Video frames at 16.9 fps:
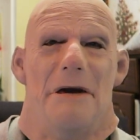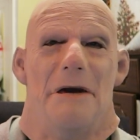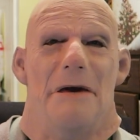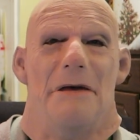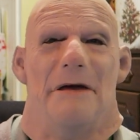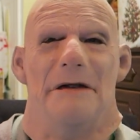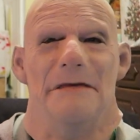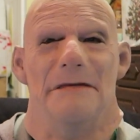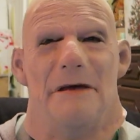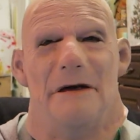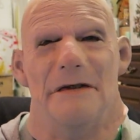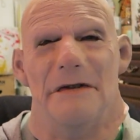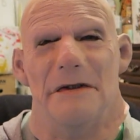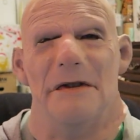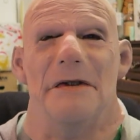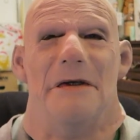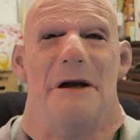who has
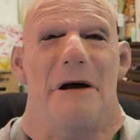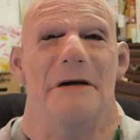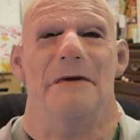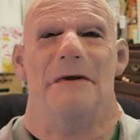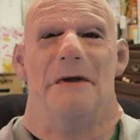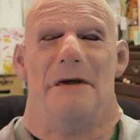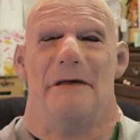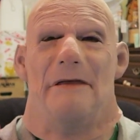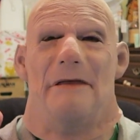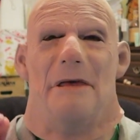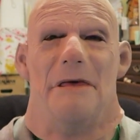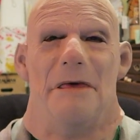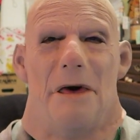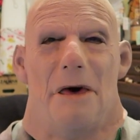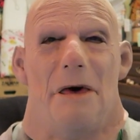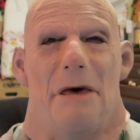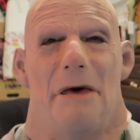been slandered for
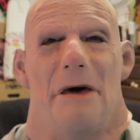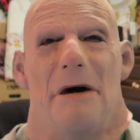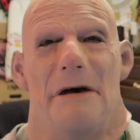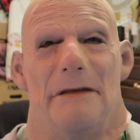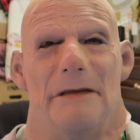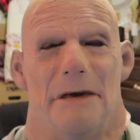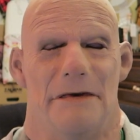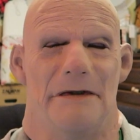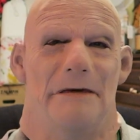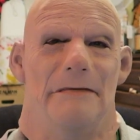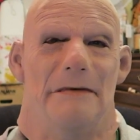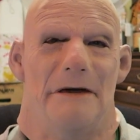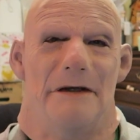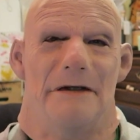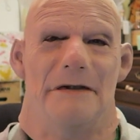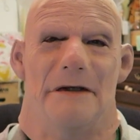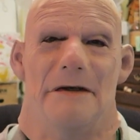no bloody
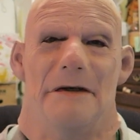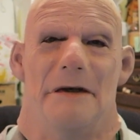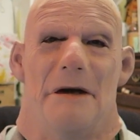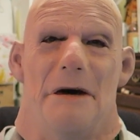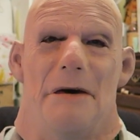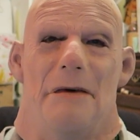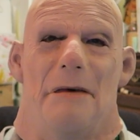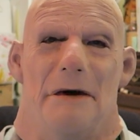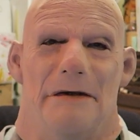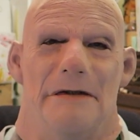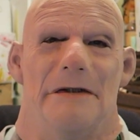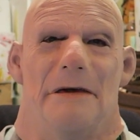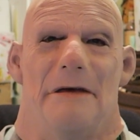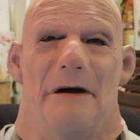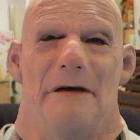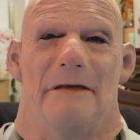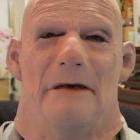reason
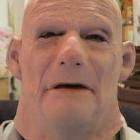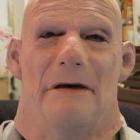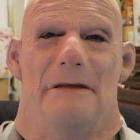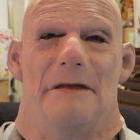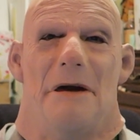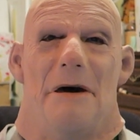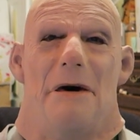whatsoever.